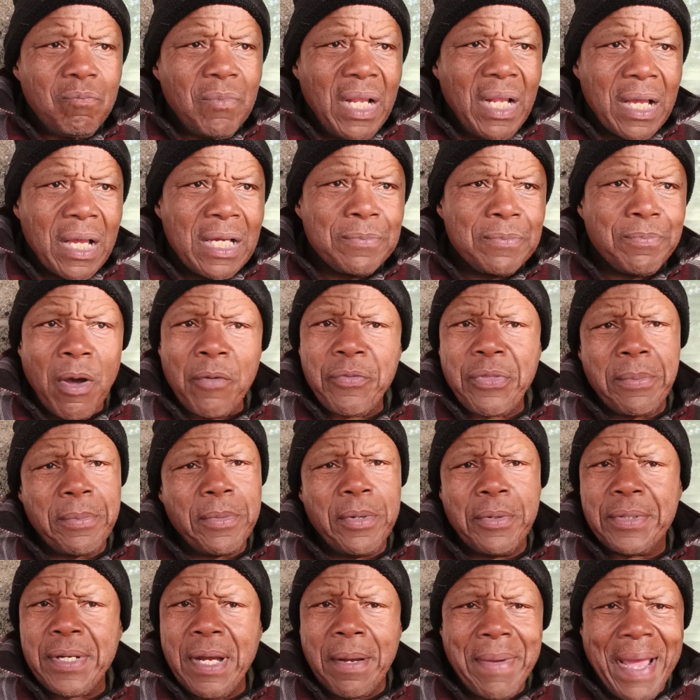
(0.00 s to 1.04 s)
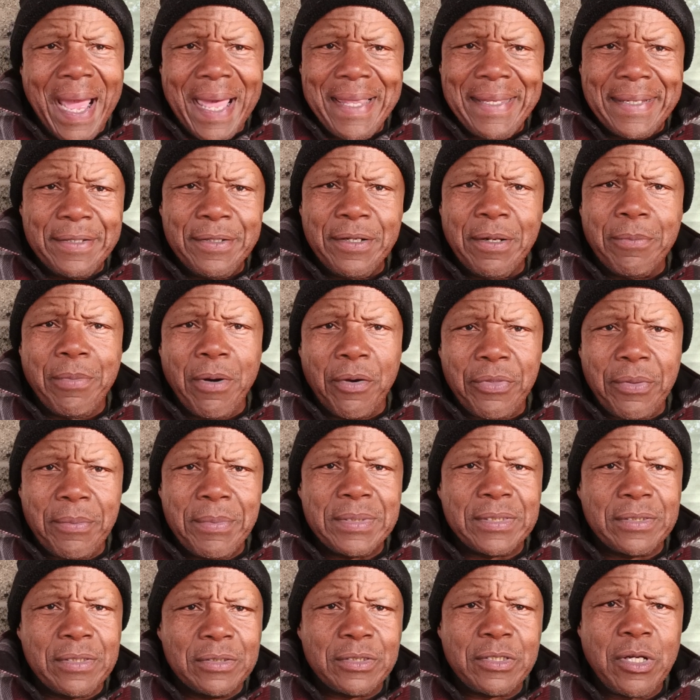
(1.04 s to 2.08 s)
Because both of them will come at it. Both of them
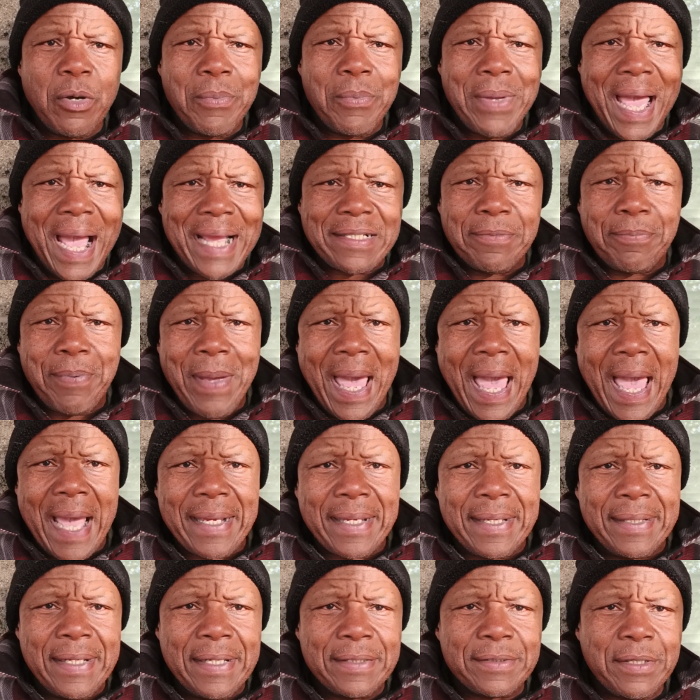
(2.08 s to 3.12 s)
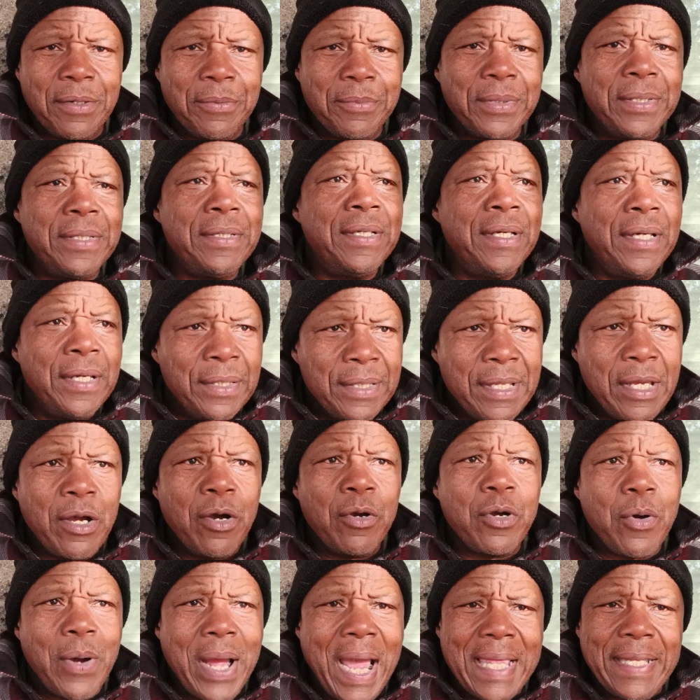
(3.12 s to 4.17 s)
is going to be active packed, and they're going to
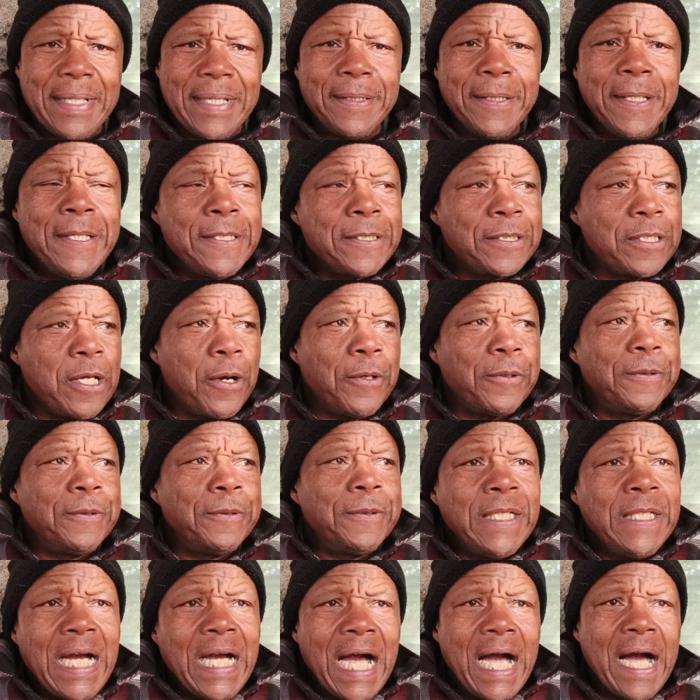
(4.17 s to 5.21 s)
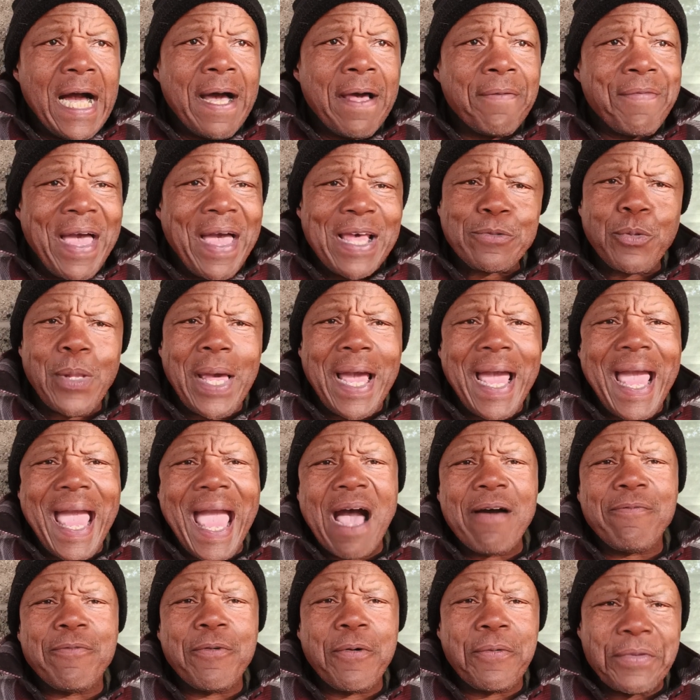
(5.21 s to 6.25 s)
go at it. So that's what I
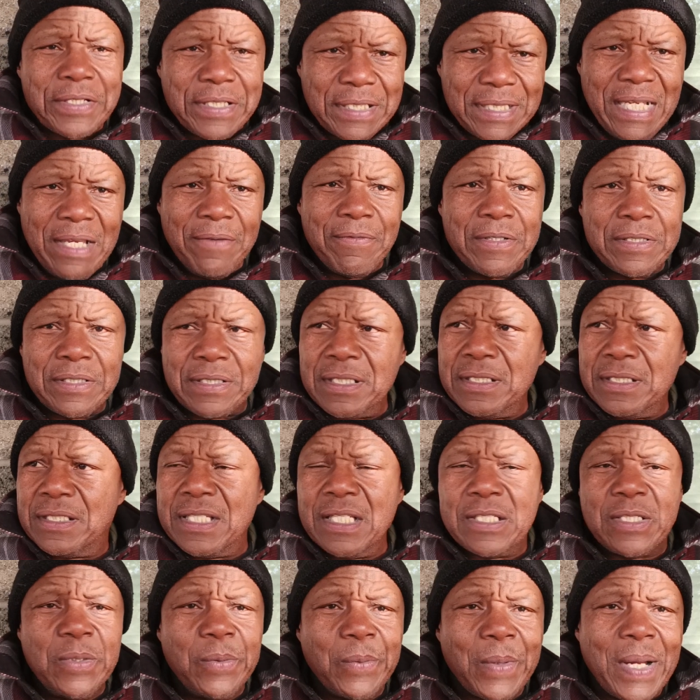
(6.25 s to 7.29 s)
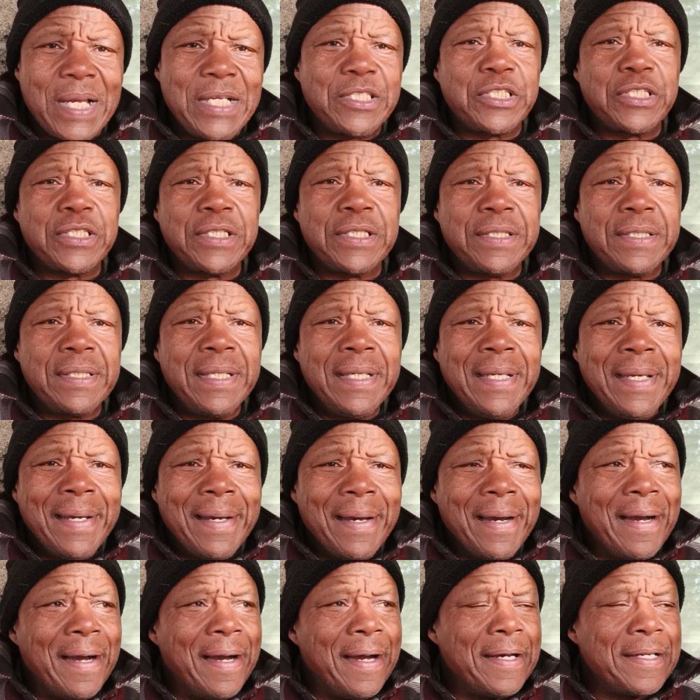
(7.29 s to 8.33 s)
have on the Stevenson situation.
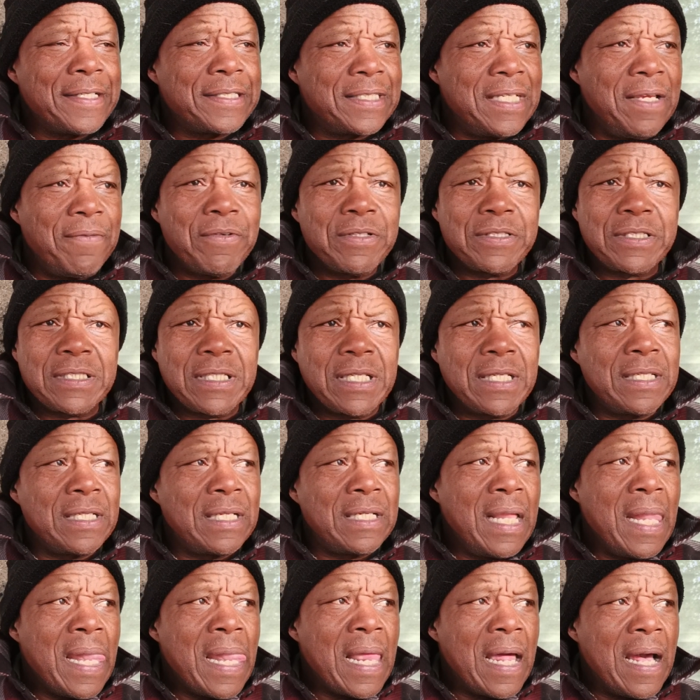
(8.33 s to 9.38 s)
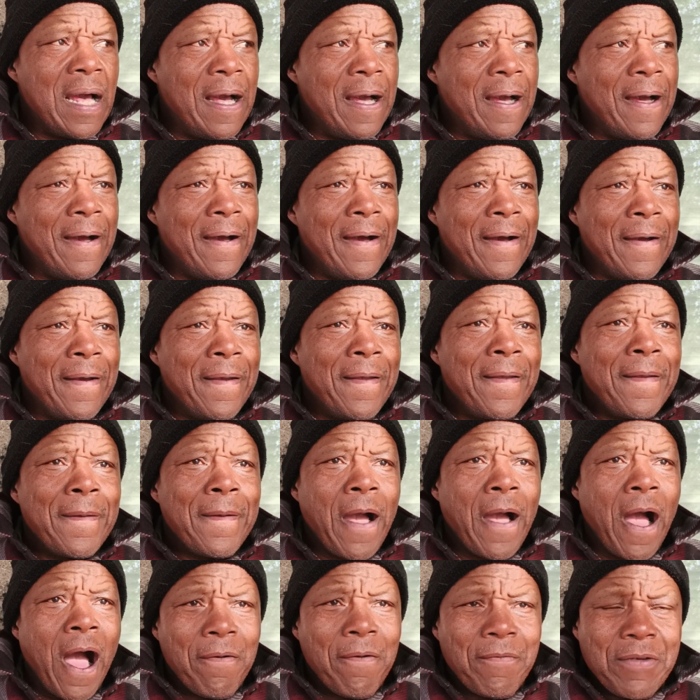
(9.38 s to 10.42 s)
Stevenson,
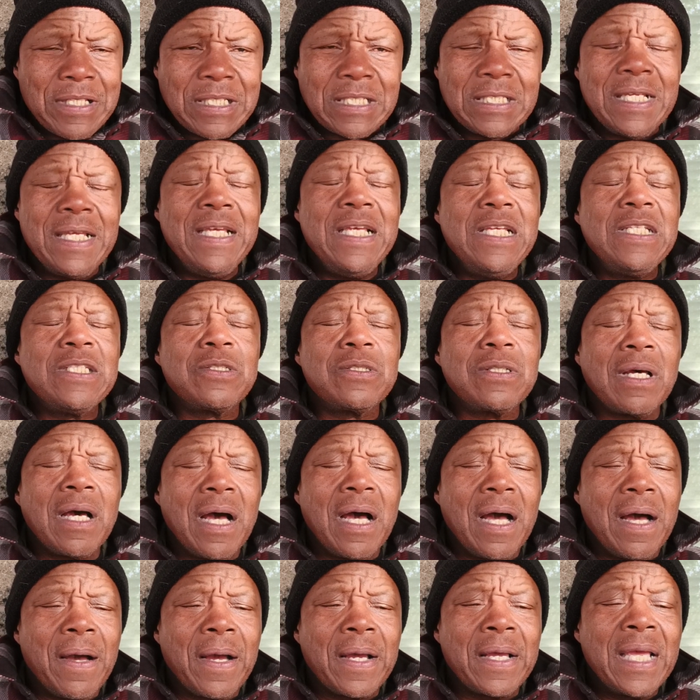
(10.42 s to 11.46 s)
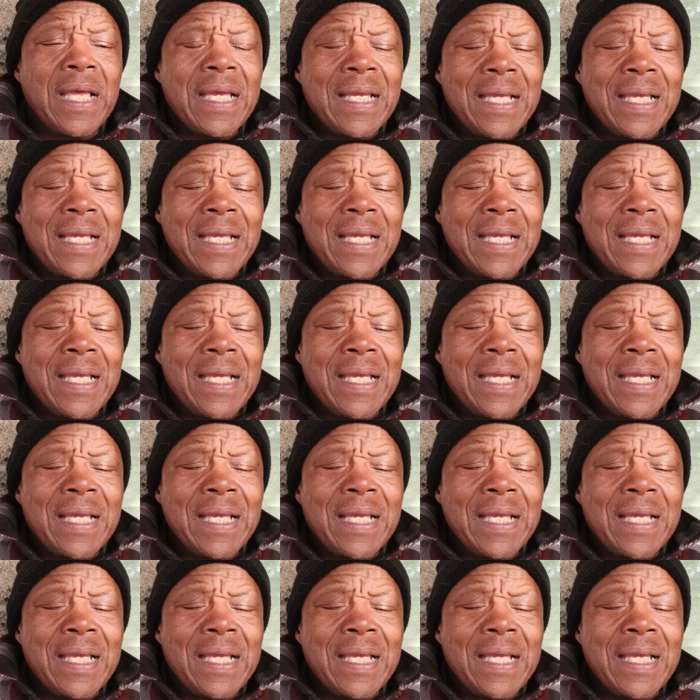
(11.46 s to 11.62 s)
obviously, he's trying